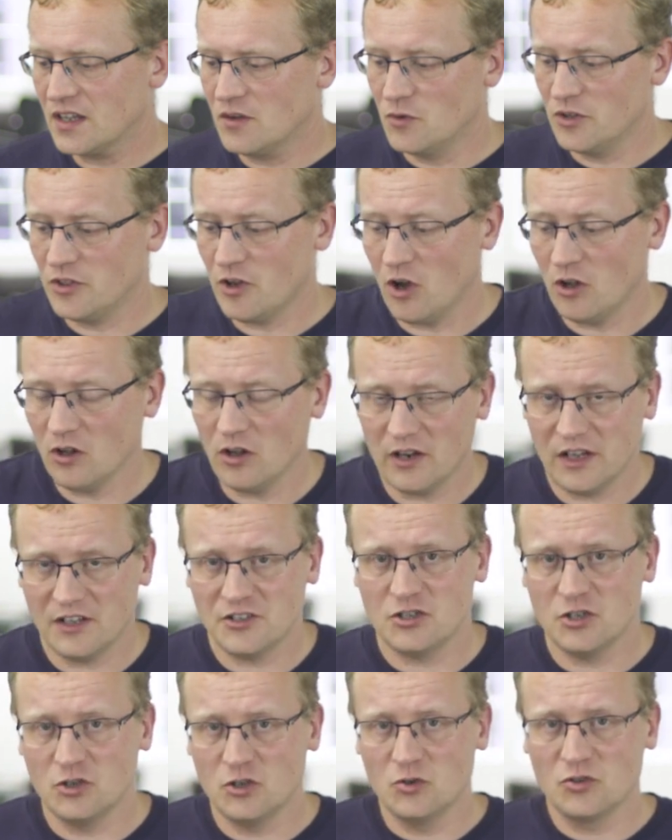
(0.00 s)
With
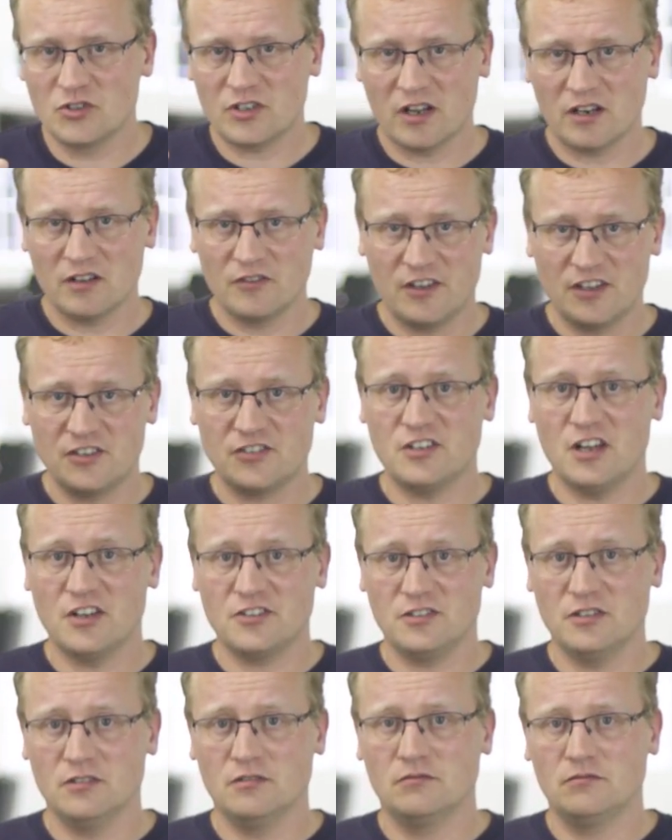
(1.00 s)
HoloLens, you use kind of this
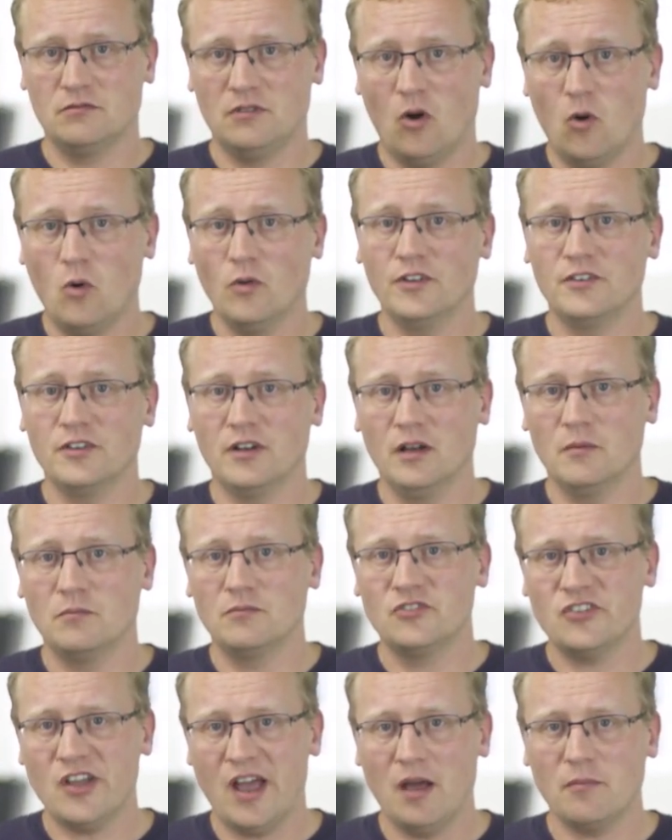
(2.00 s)
gesture all the time,
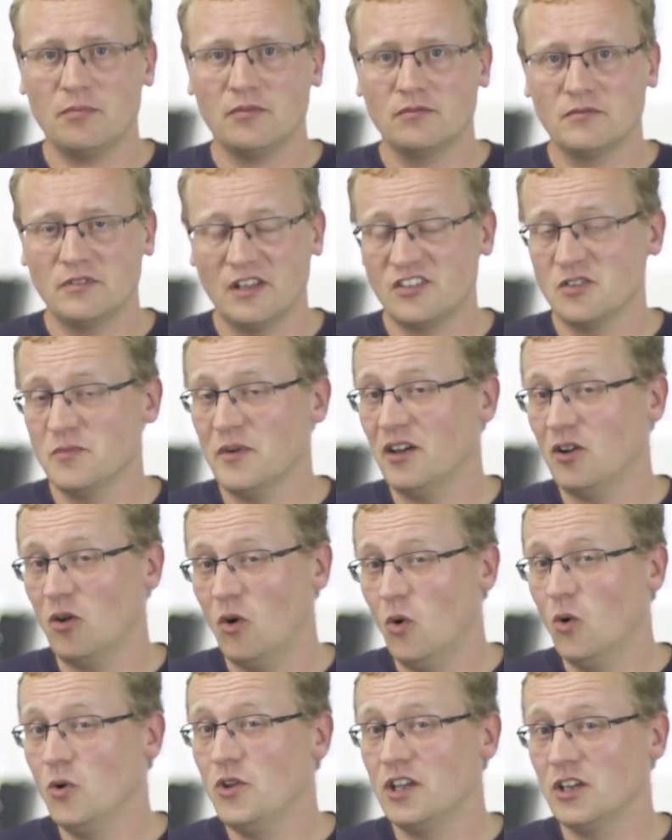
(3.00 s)
tap. That's about
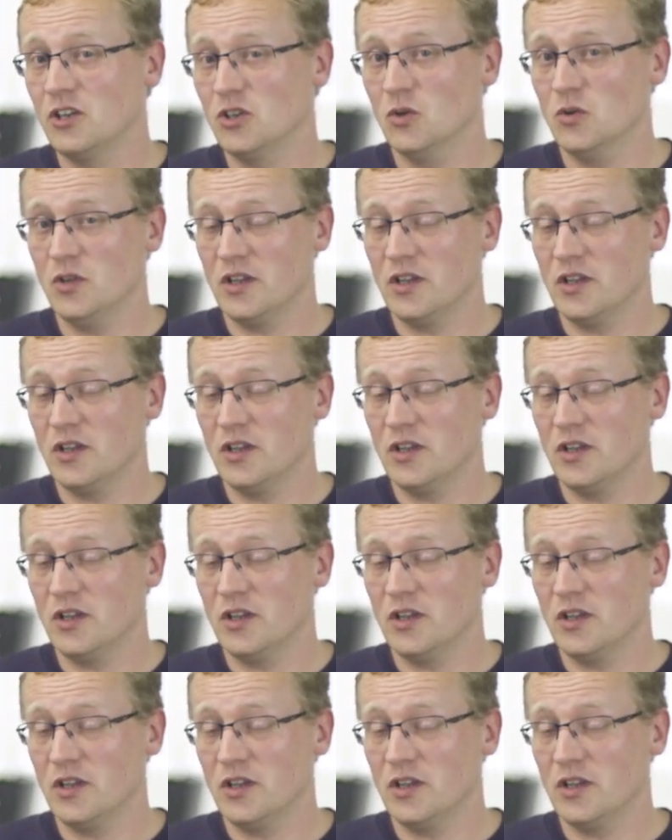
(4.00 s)
all you can do.